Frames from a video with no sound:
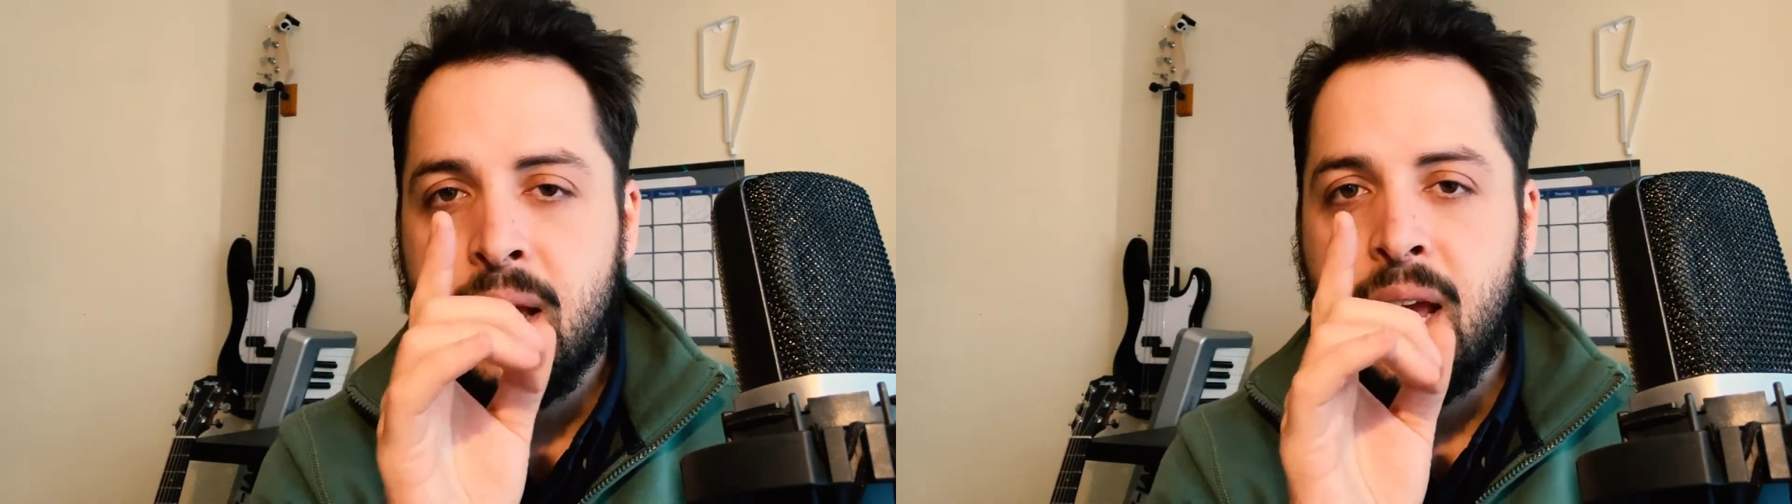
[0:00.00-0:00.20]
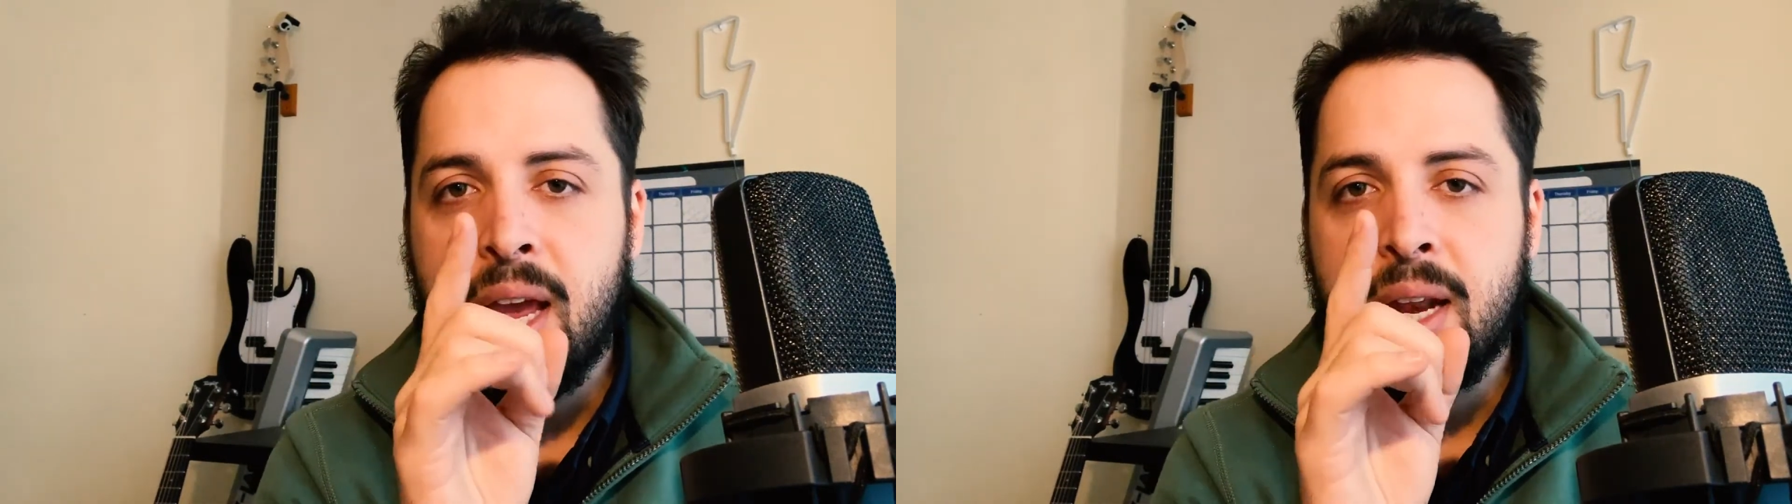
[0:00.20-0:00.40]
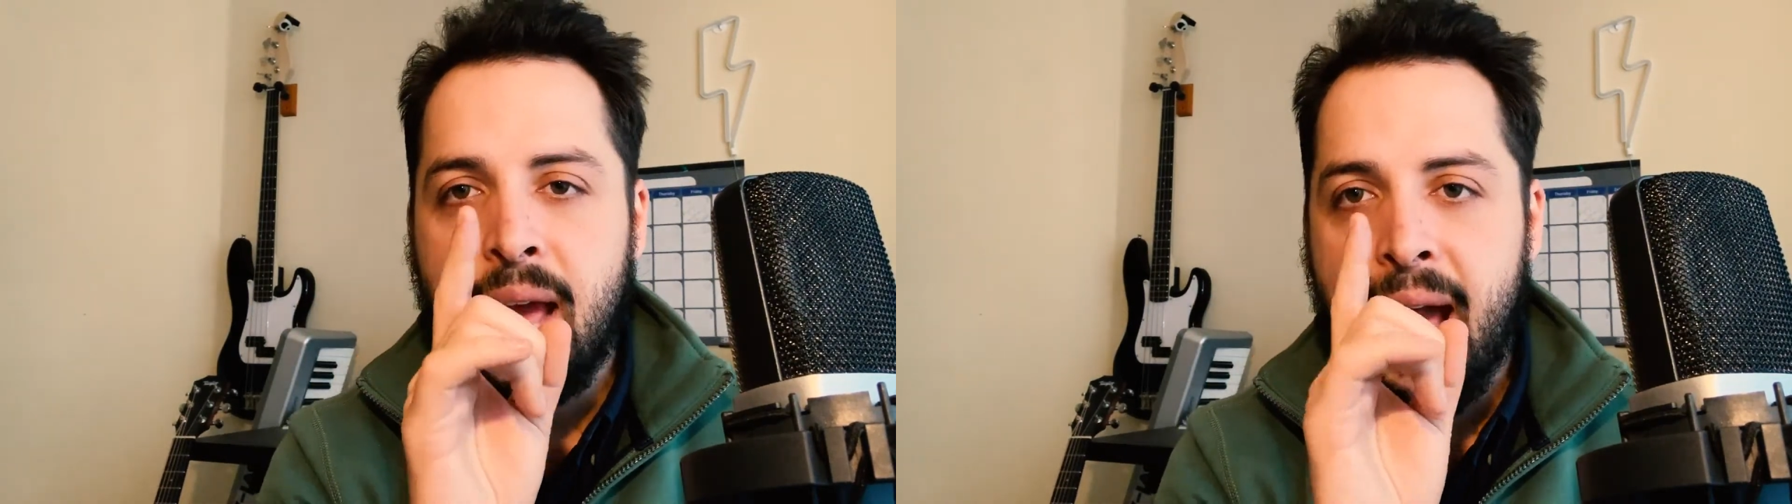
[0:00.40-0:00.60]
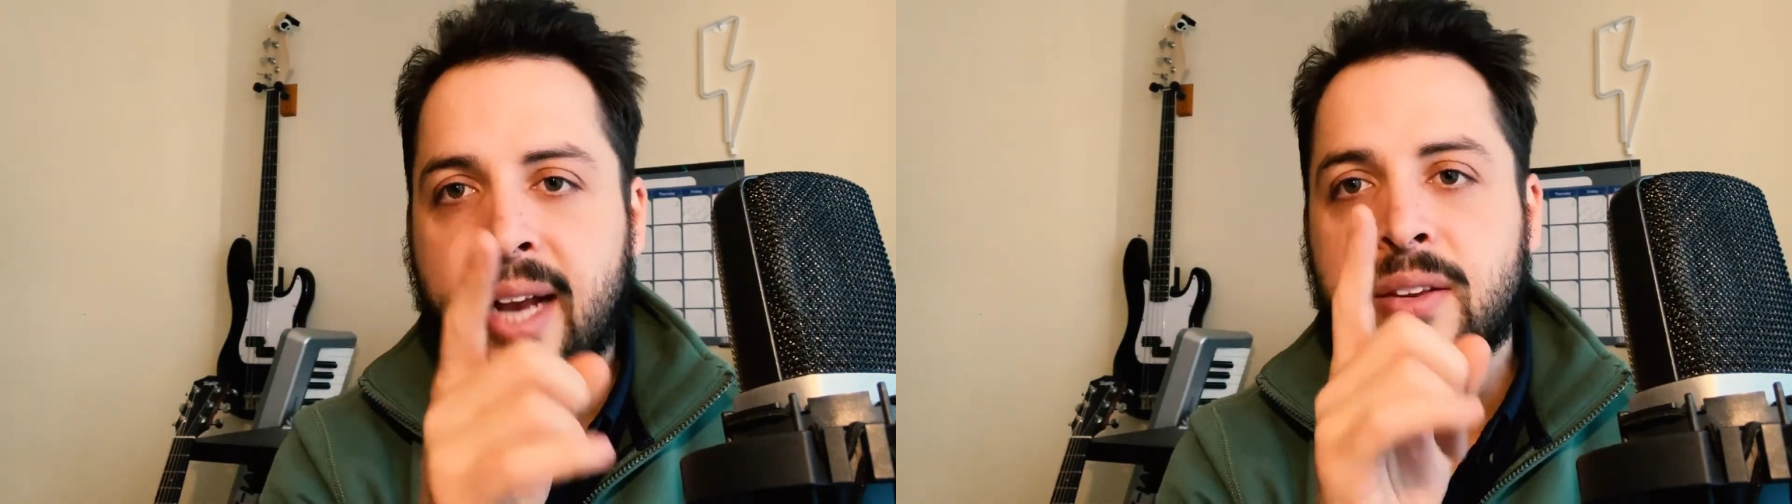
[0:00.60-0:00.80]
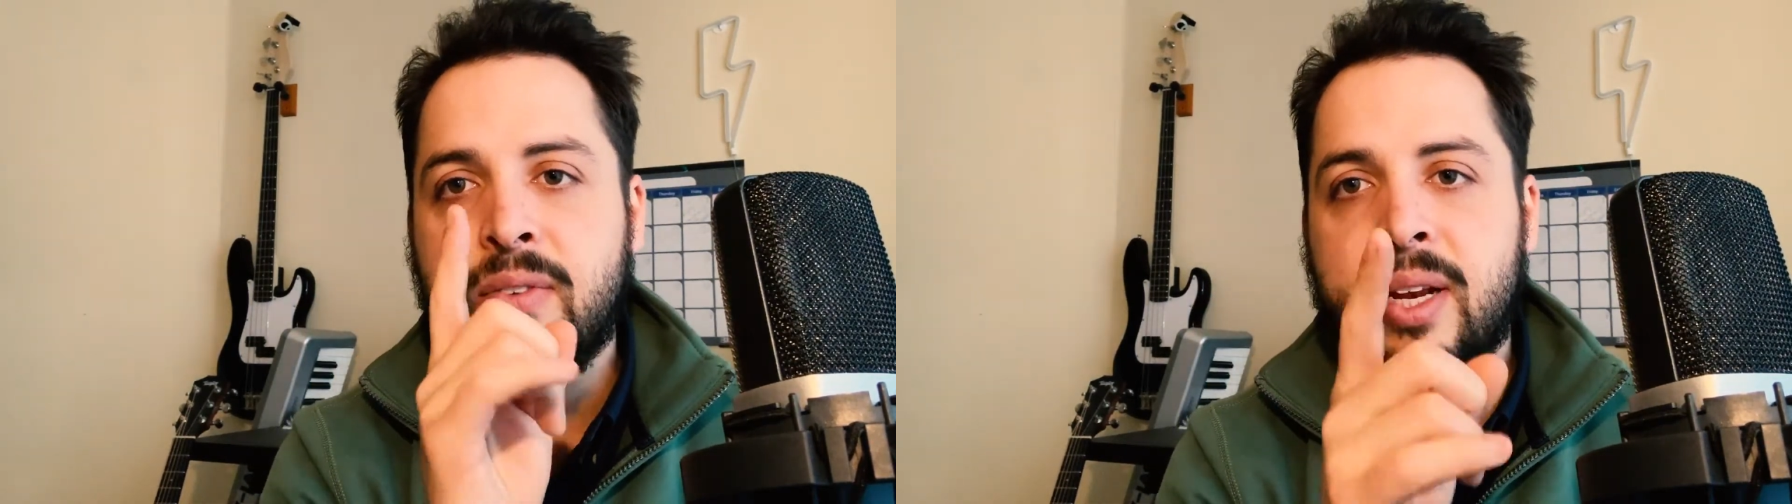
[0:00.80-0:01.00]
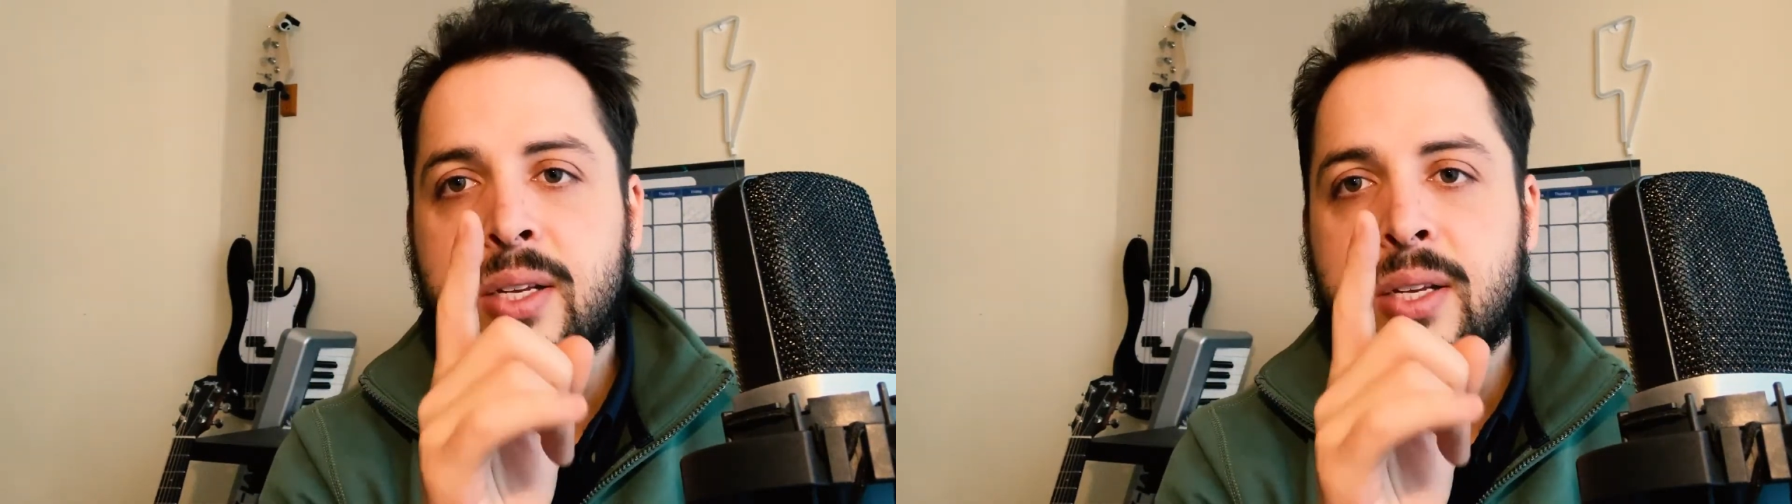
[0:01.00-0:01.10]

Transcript: And activating